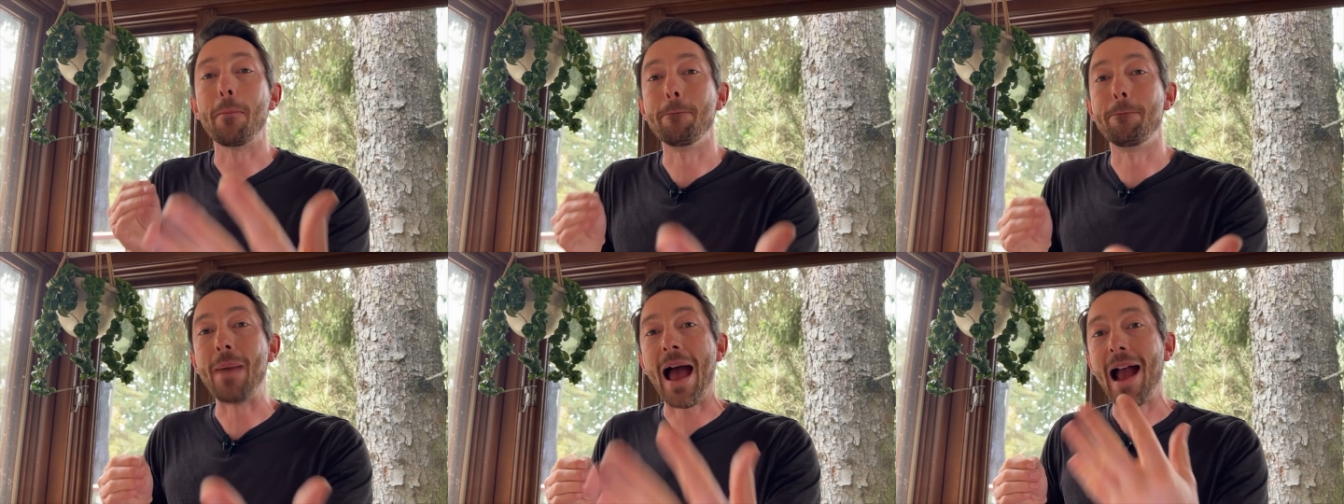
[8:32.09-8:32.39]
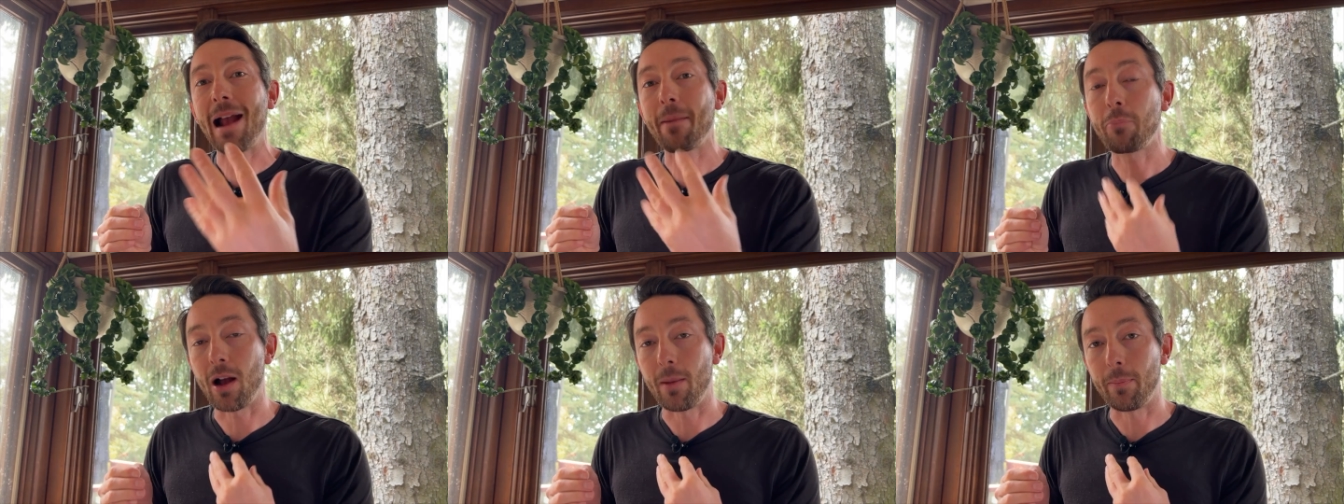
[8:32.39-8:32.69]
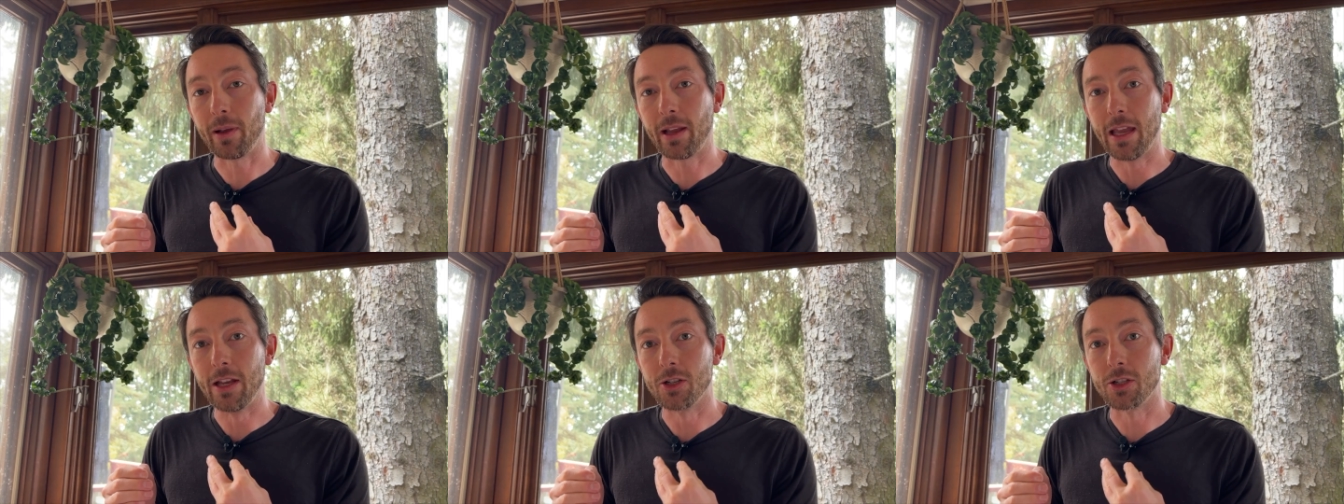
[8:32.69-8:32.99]

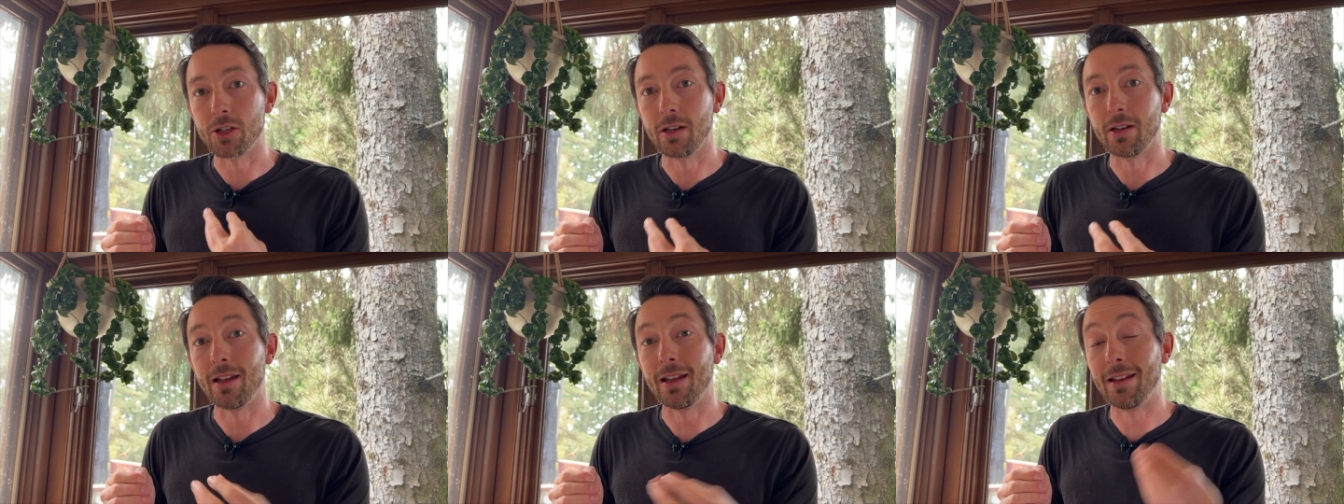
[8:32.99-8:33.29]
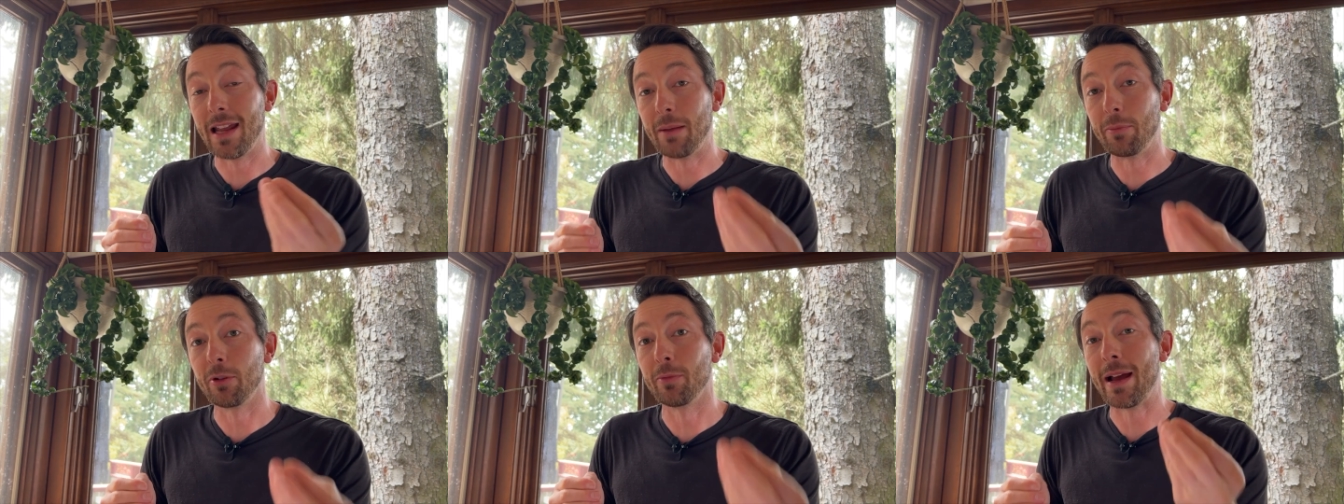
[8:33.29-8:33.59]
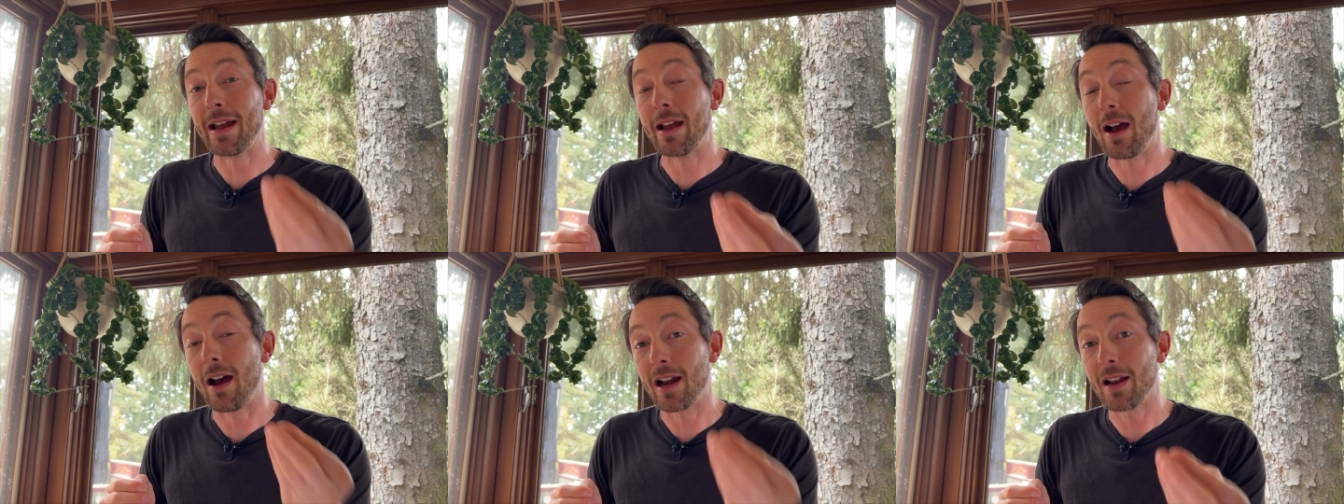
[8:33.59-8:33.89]
Backpropagation, enabled
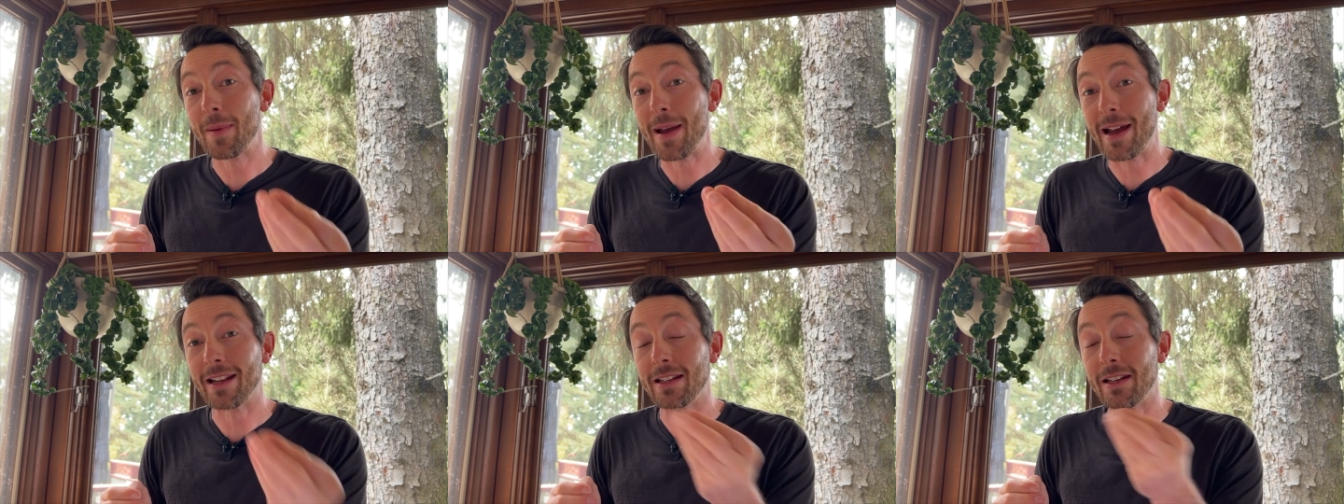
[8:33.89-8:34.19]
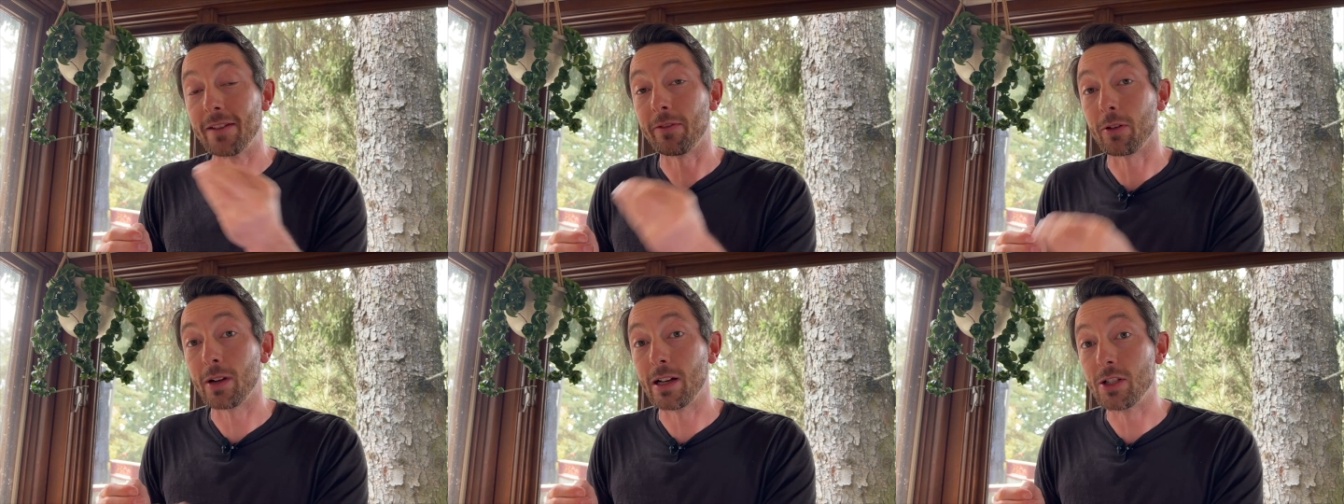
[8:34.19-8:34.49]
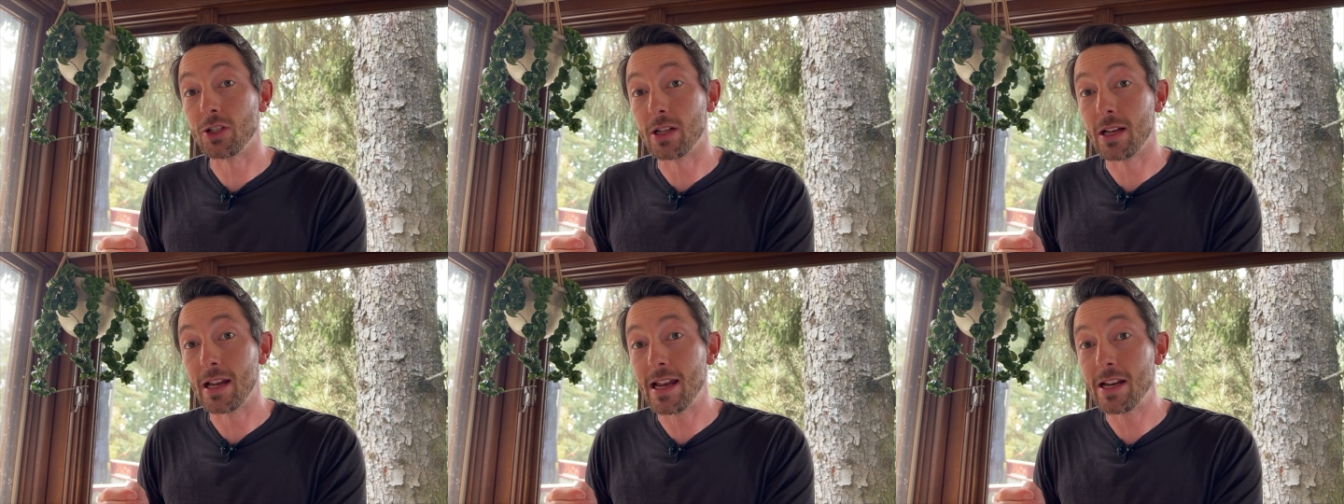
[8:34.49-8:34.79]
by automatic
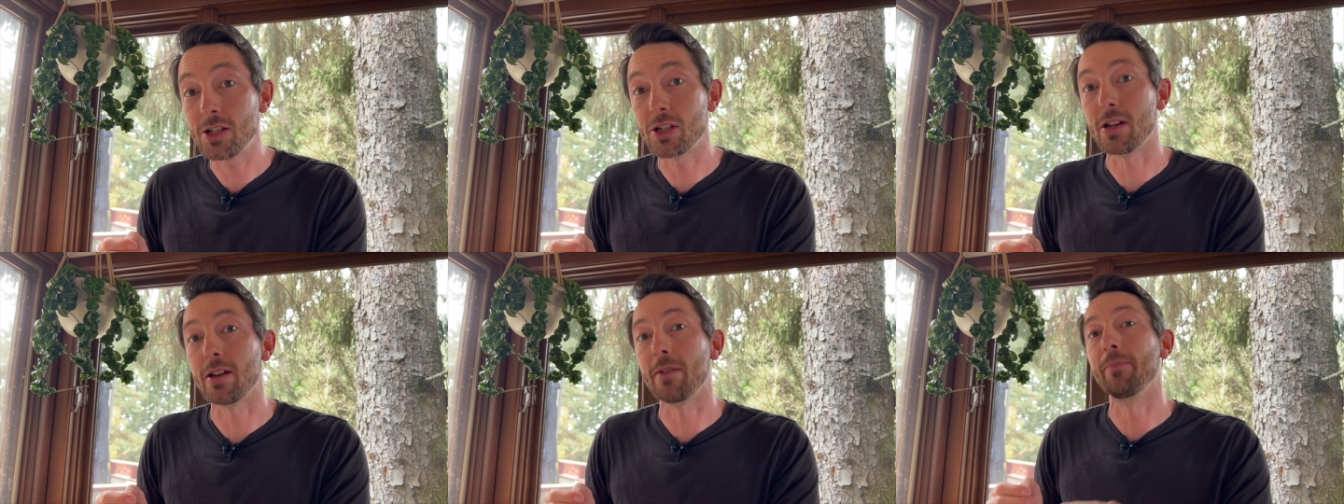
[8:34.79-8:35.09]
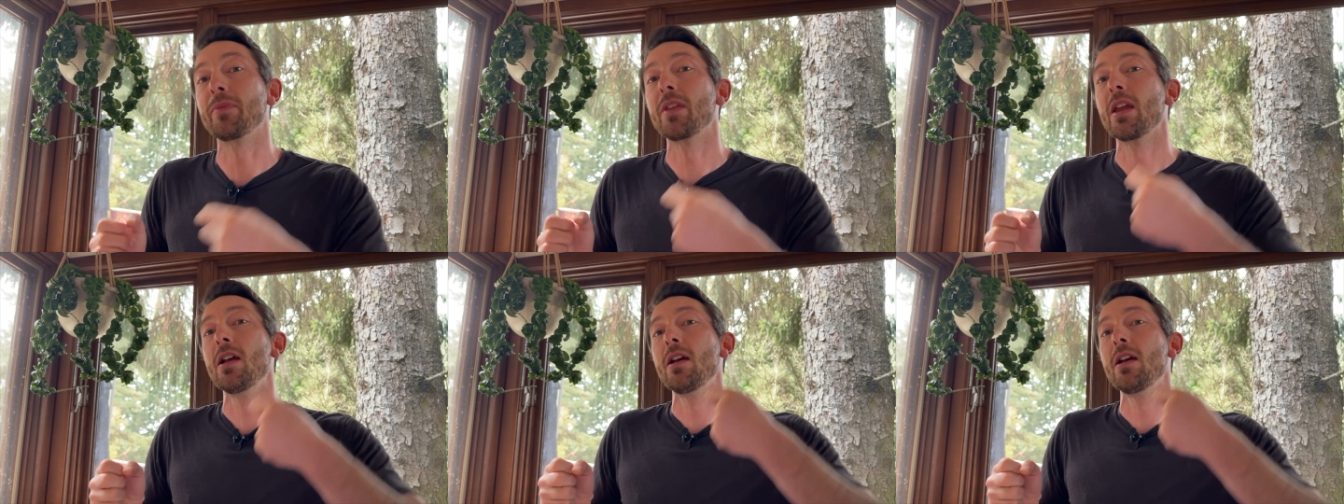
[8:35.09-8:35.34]
differentiation,